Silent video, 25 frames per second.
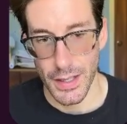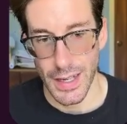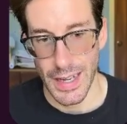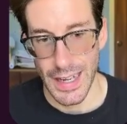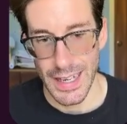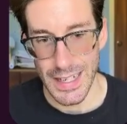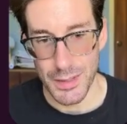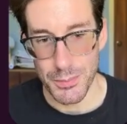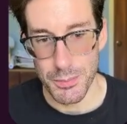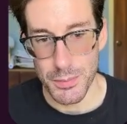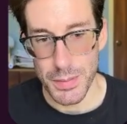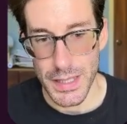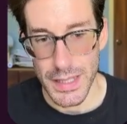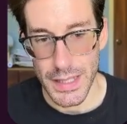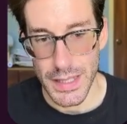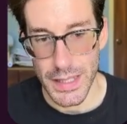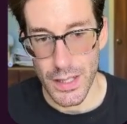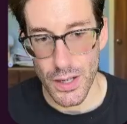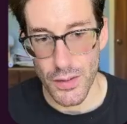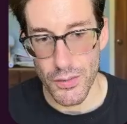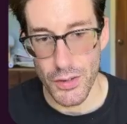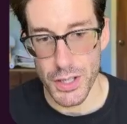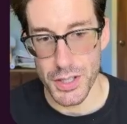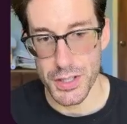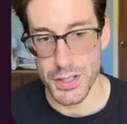I completely
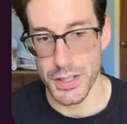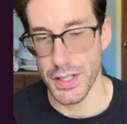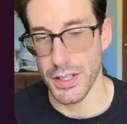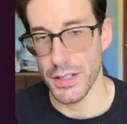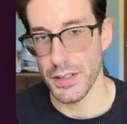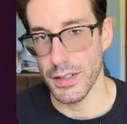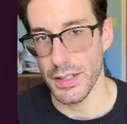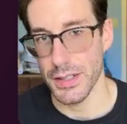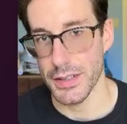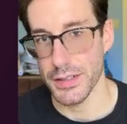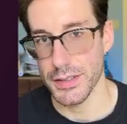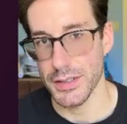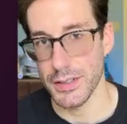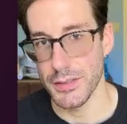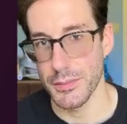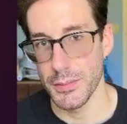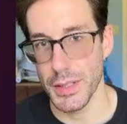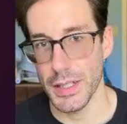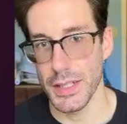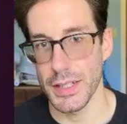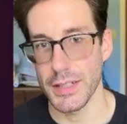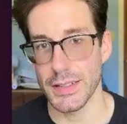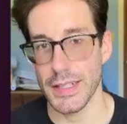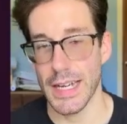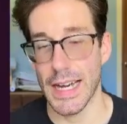over-engineered this
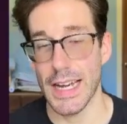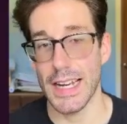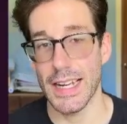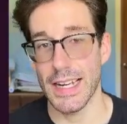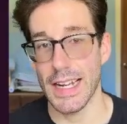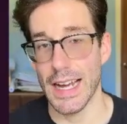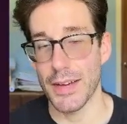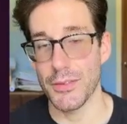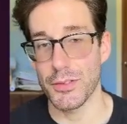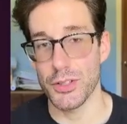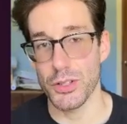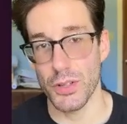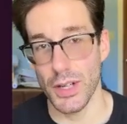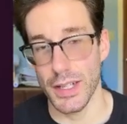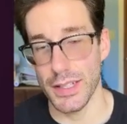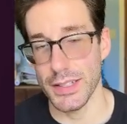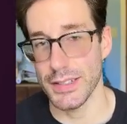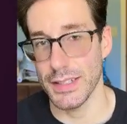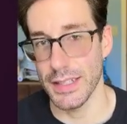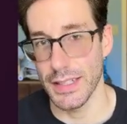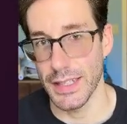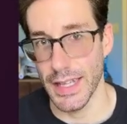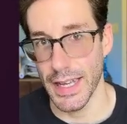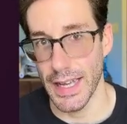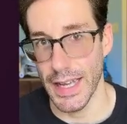because I didn't have trust
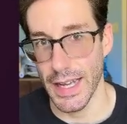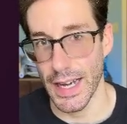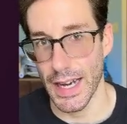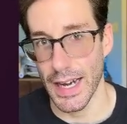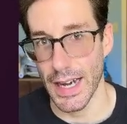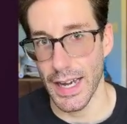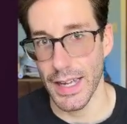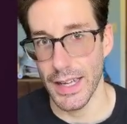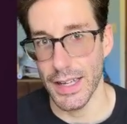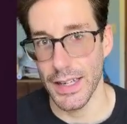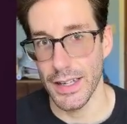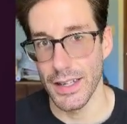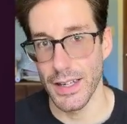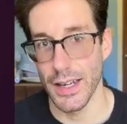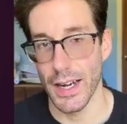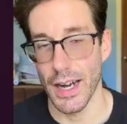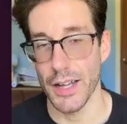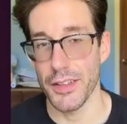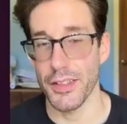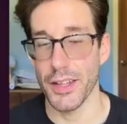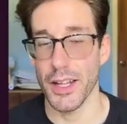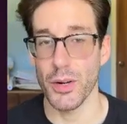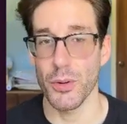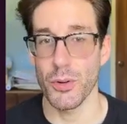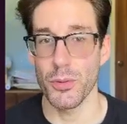in the A I. I
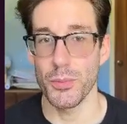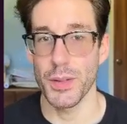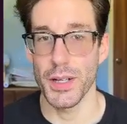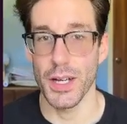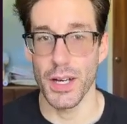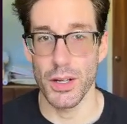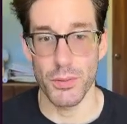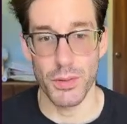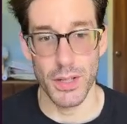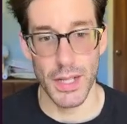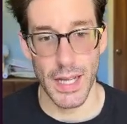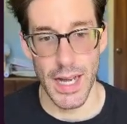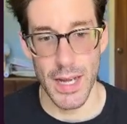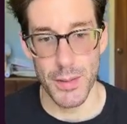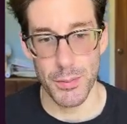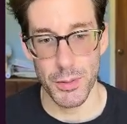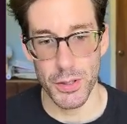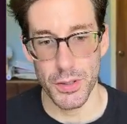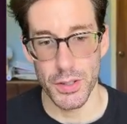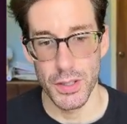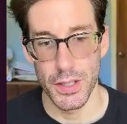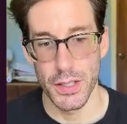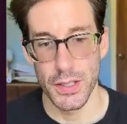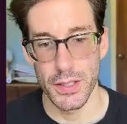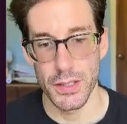thought it would be
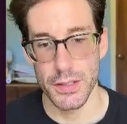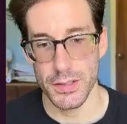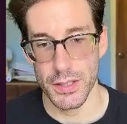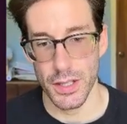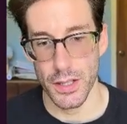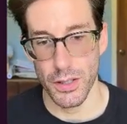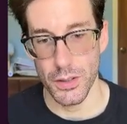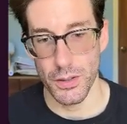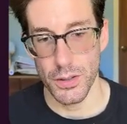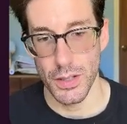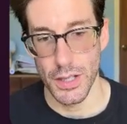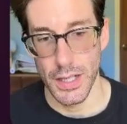unreliable. So